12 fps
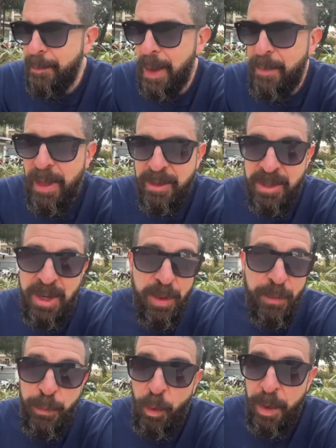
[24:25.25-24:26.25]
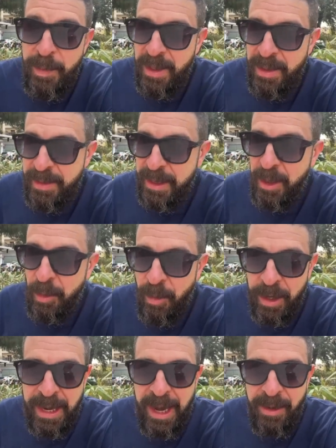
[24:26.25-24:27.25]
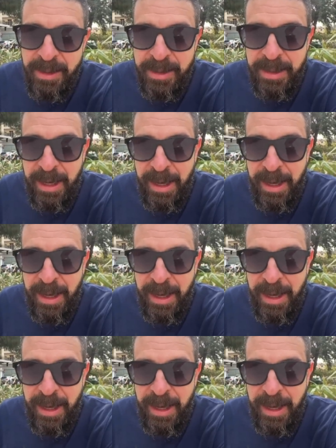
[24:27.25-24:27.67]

Maybe there's another formula that they could work out